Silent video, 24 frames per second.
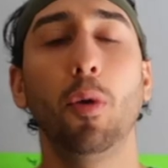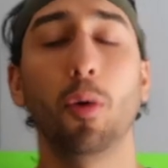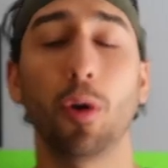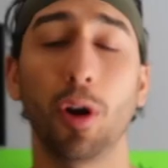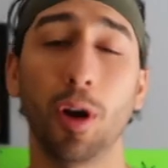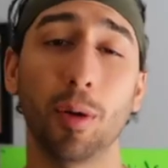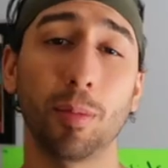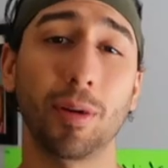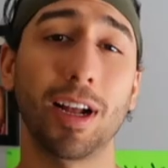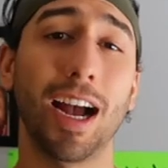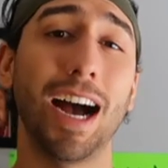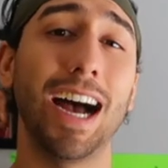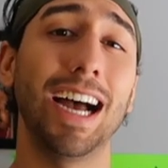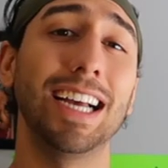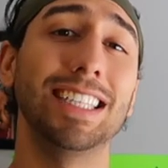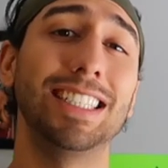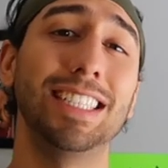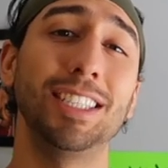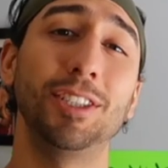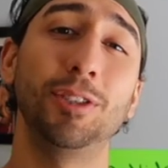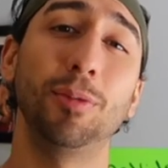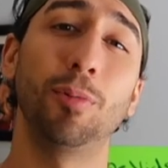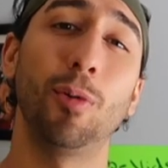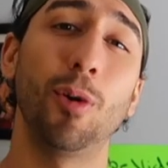What up
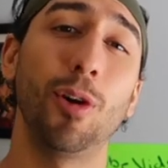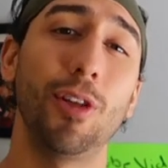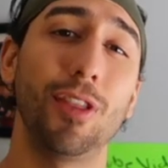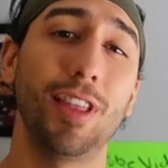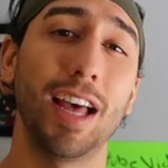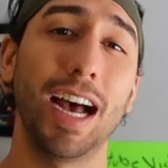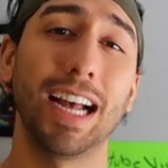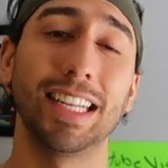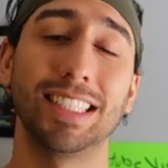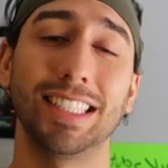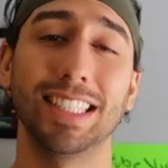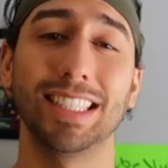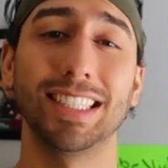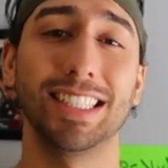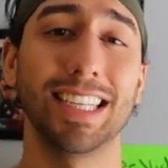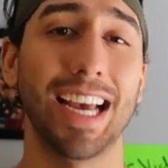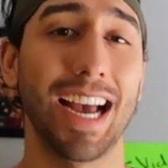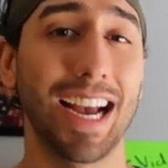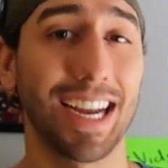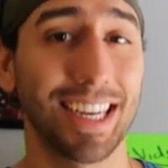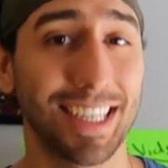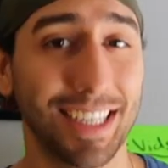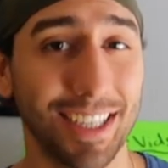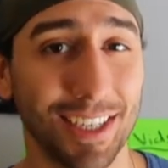guys, it's your boy Doctor
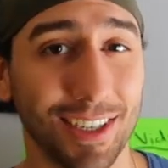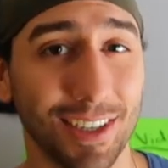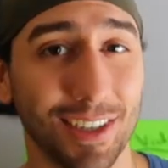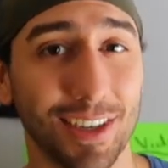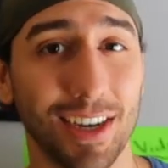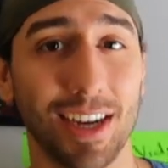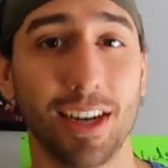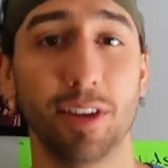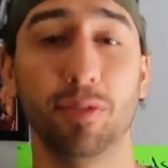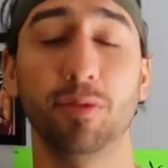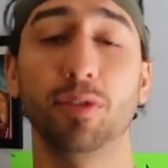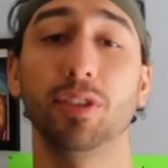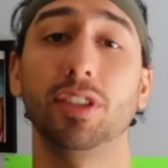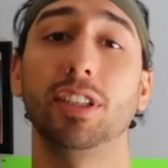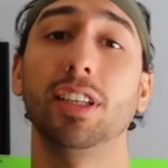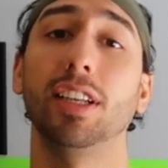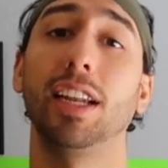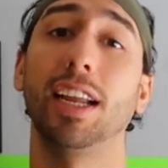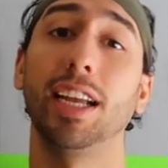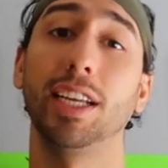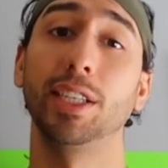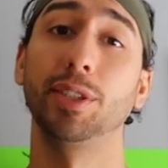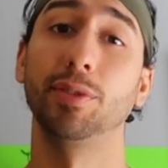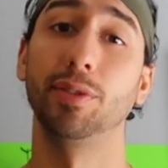Zach here, and for
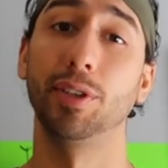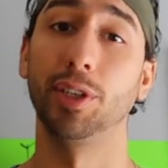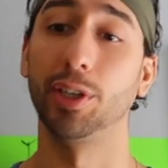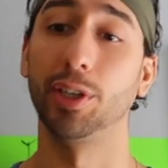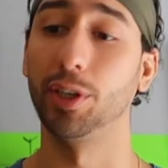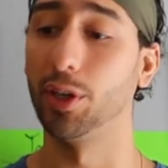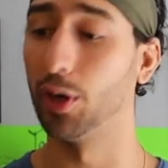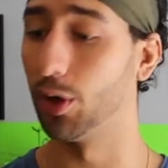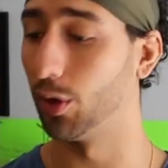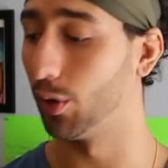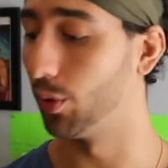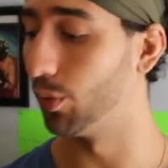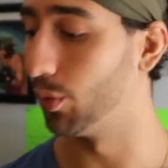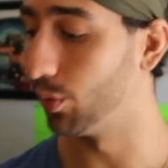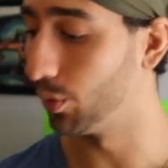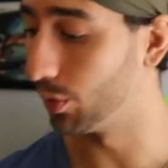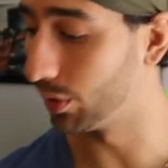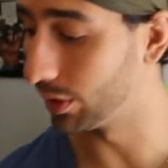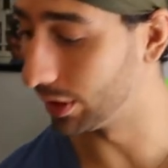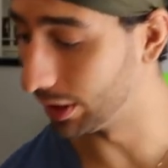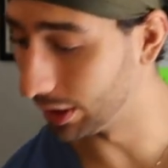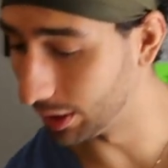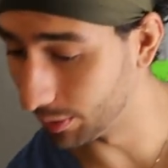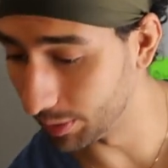today's video
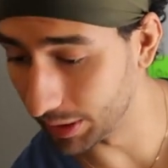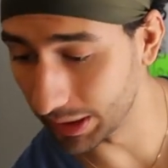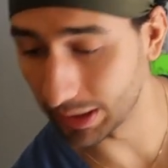we're going to